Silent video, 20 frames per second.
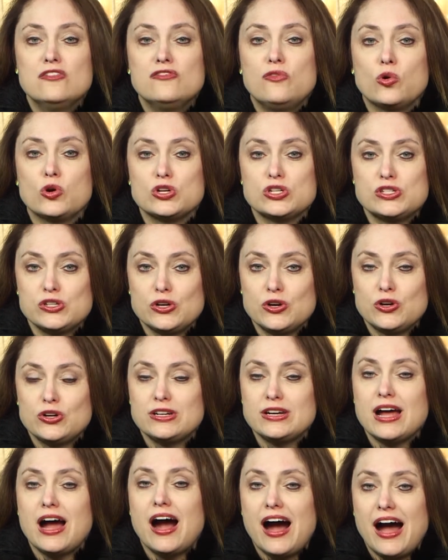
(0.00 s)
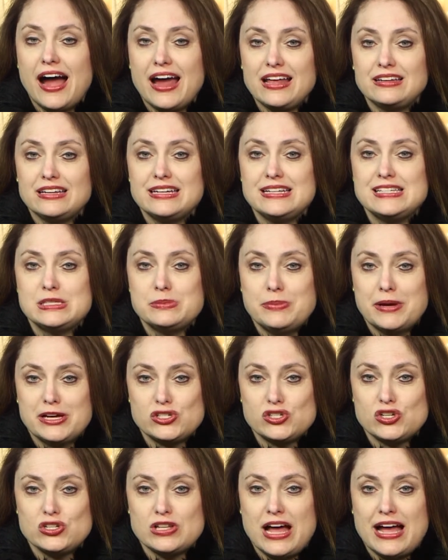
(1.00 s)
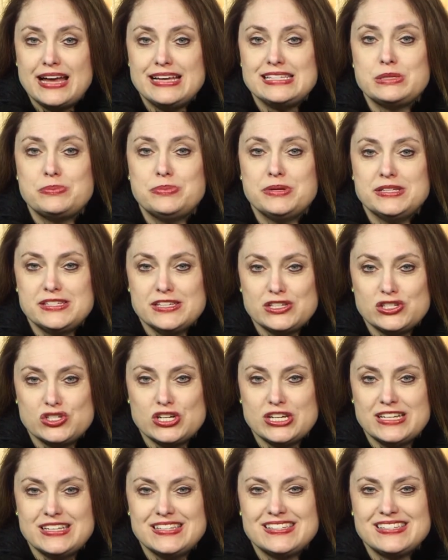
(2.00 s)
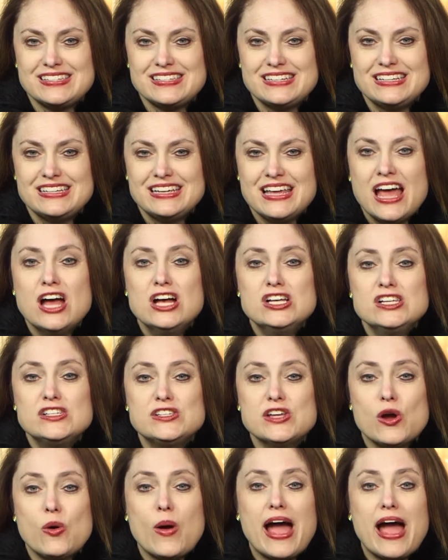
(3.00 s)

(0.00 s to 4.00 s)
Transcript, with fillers: for certain highly specialized positions. So